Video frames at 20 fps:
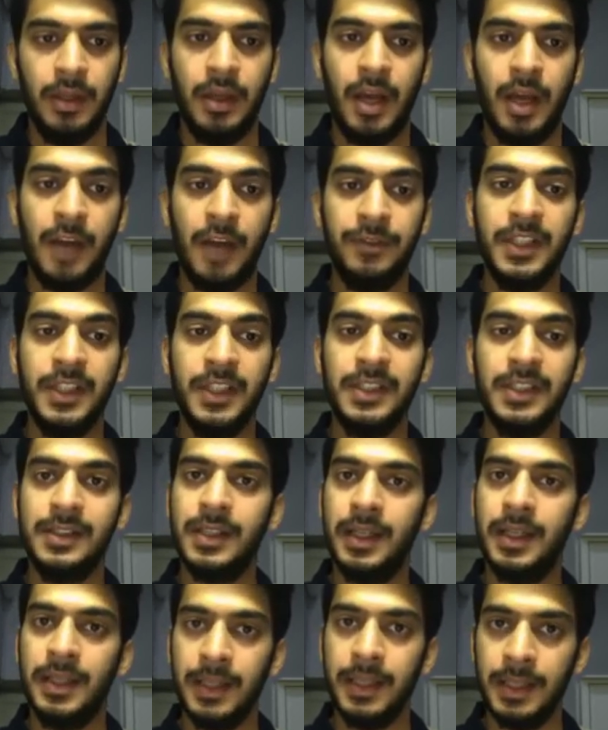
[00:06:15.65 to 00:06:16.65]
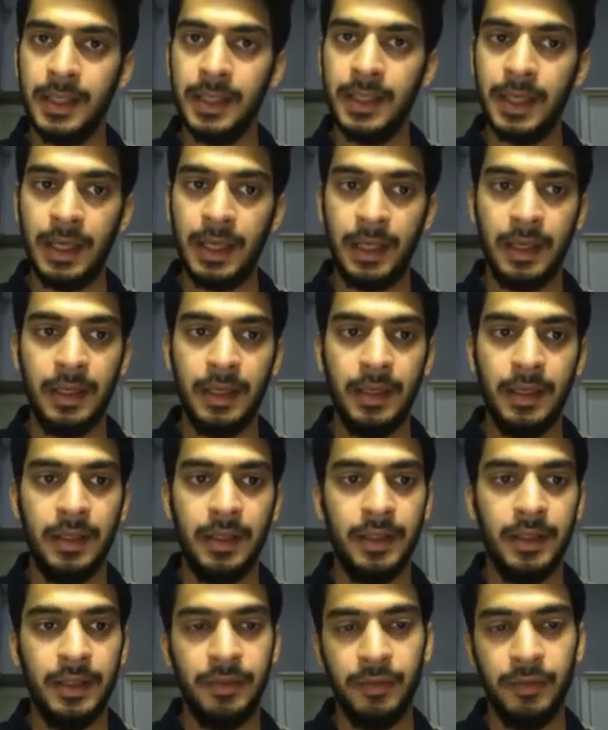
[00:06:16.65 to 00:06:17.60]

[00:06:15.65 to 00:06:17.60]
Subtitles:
After discarding en, the